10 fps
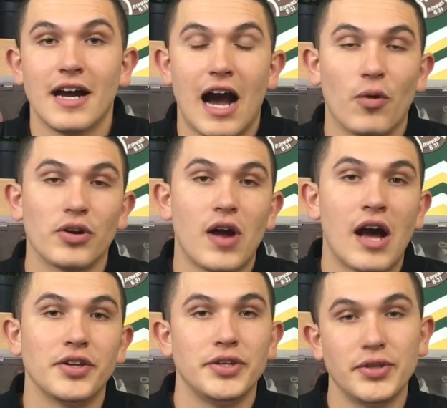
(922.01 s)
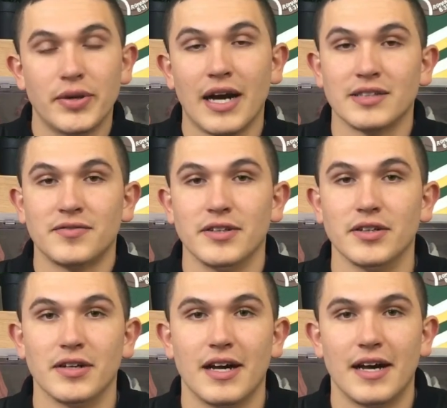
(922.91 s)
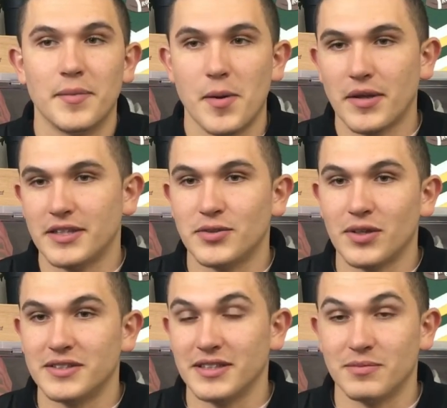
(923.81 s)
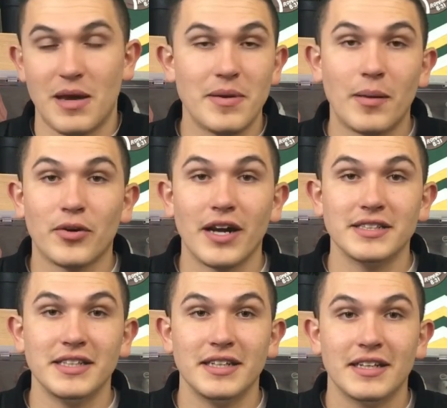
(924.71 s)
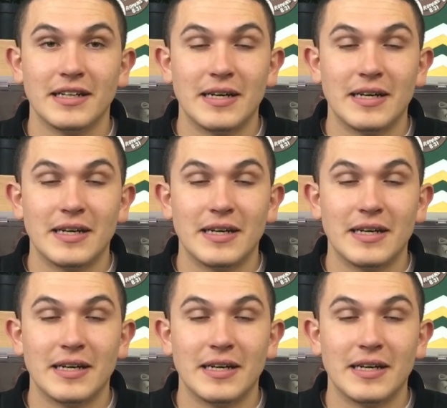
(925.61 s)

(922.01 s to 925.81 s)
I want to know how you guys feel um, about these Jordan 6s. Maybe I'm crazy.